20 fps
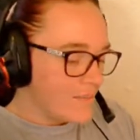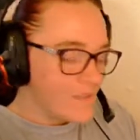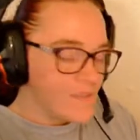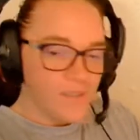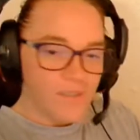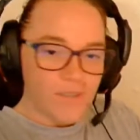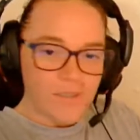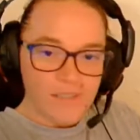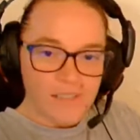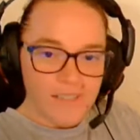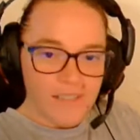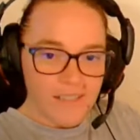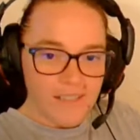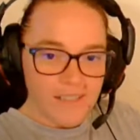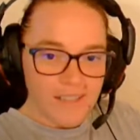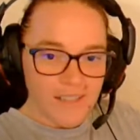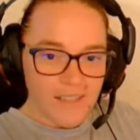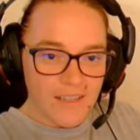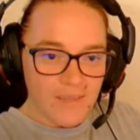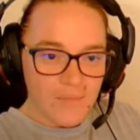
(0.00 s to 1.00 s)
excited
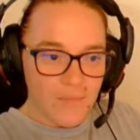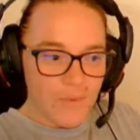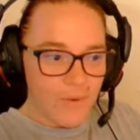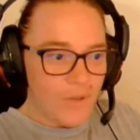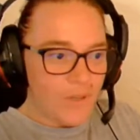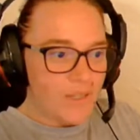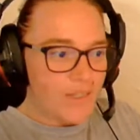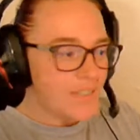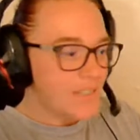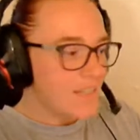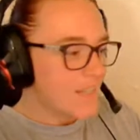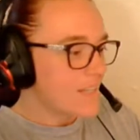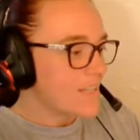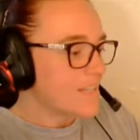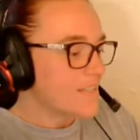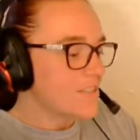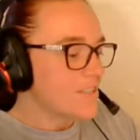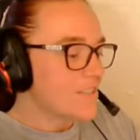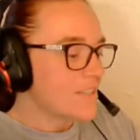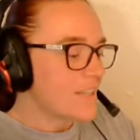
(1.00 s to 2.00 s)
to get more into Anne
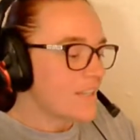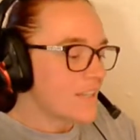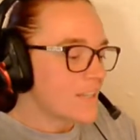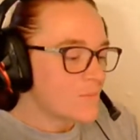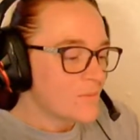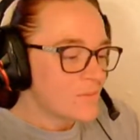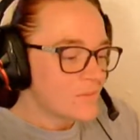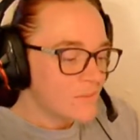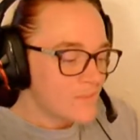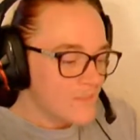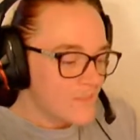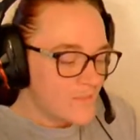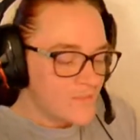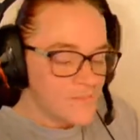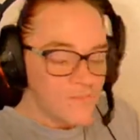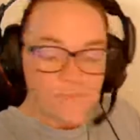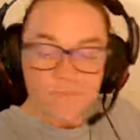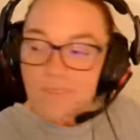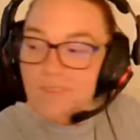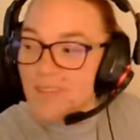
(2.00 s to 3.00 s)
of Green Gables.
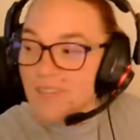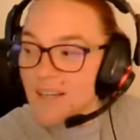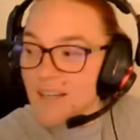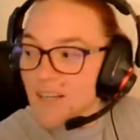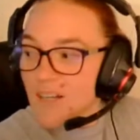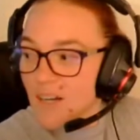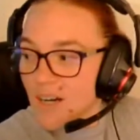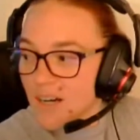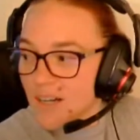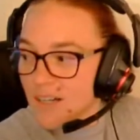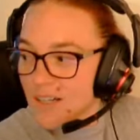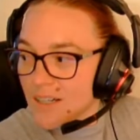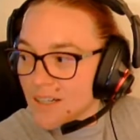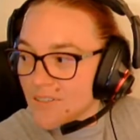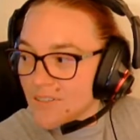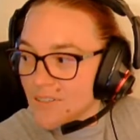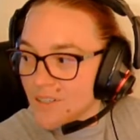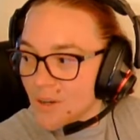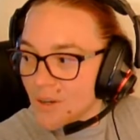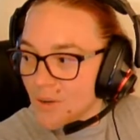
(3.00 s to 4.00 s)
There are, if
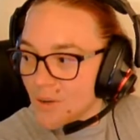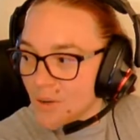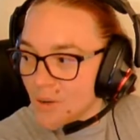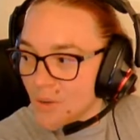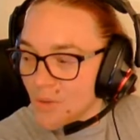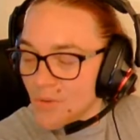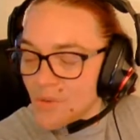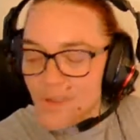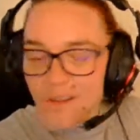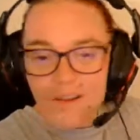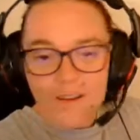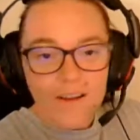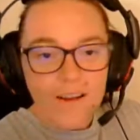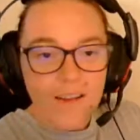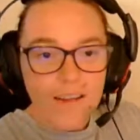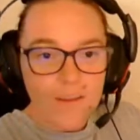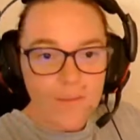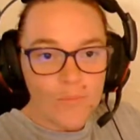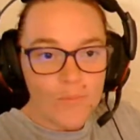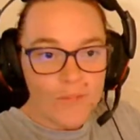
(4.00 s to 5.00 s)
you don't know, there are
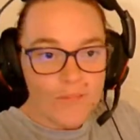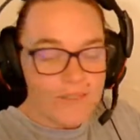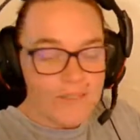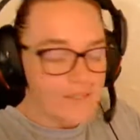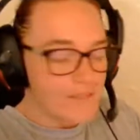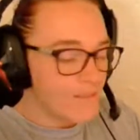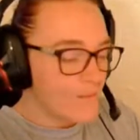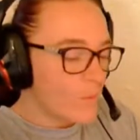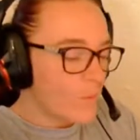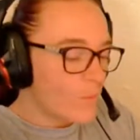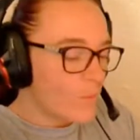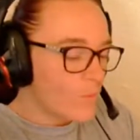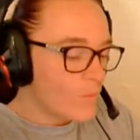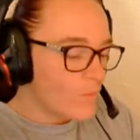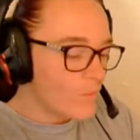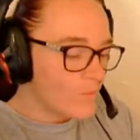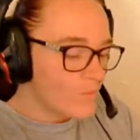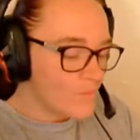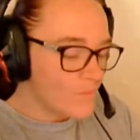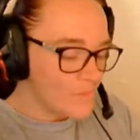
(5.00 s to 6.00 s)
8 books in
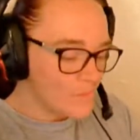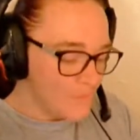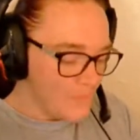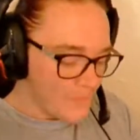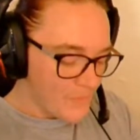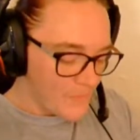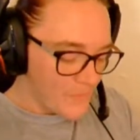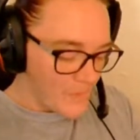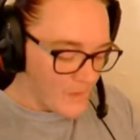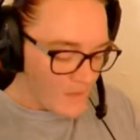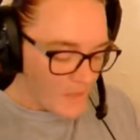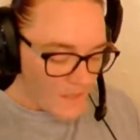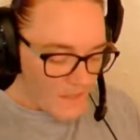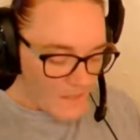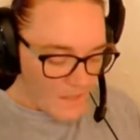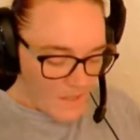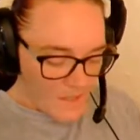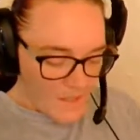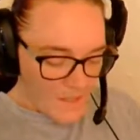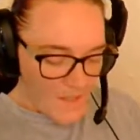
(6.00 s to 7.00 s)
total.
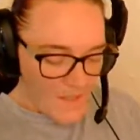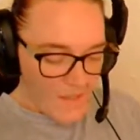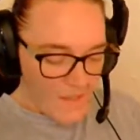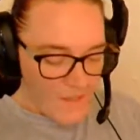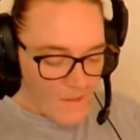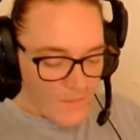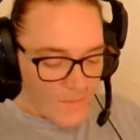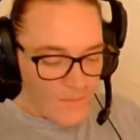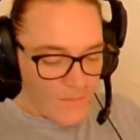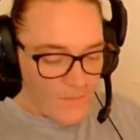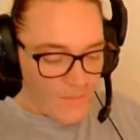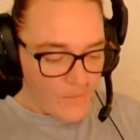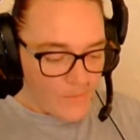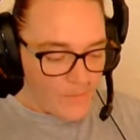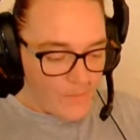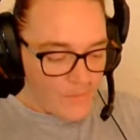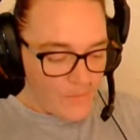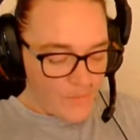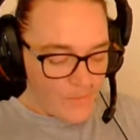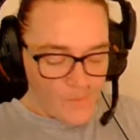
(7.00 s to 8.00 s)
Um,
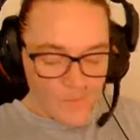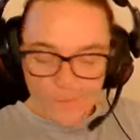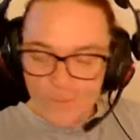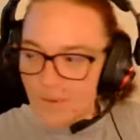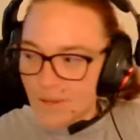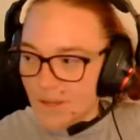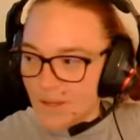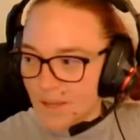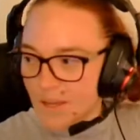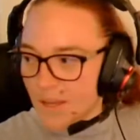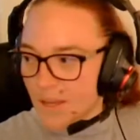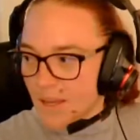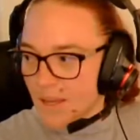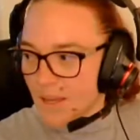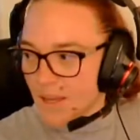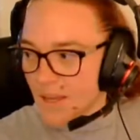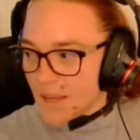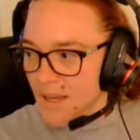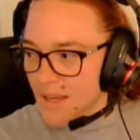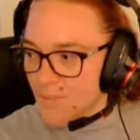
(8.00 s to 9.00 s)

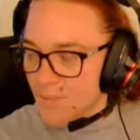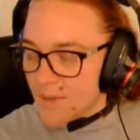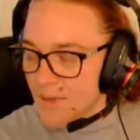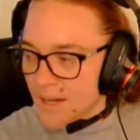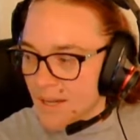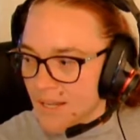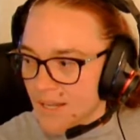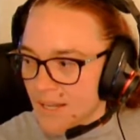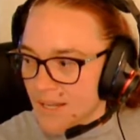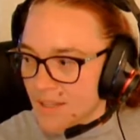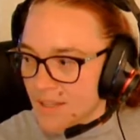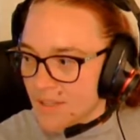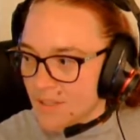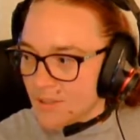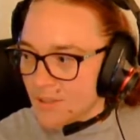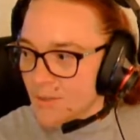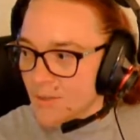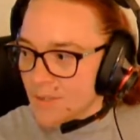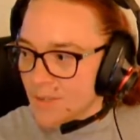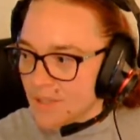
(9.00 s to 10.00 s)
I'll probably get
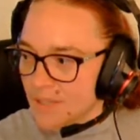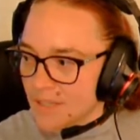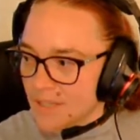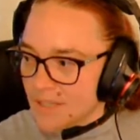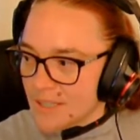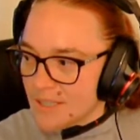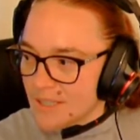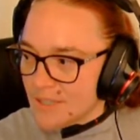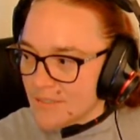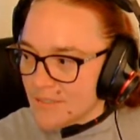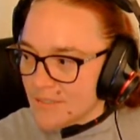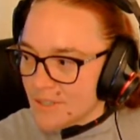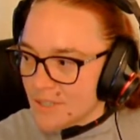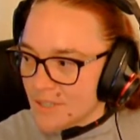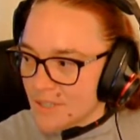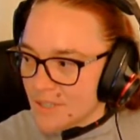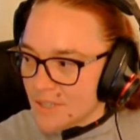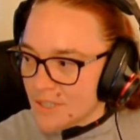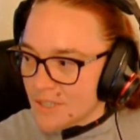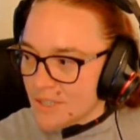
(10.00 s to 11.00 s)
through at least the
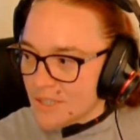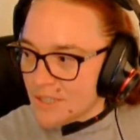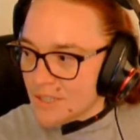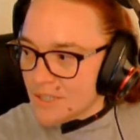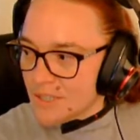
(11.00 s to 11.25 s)
first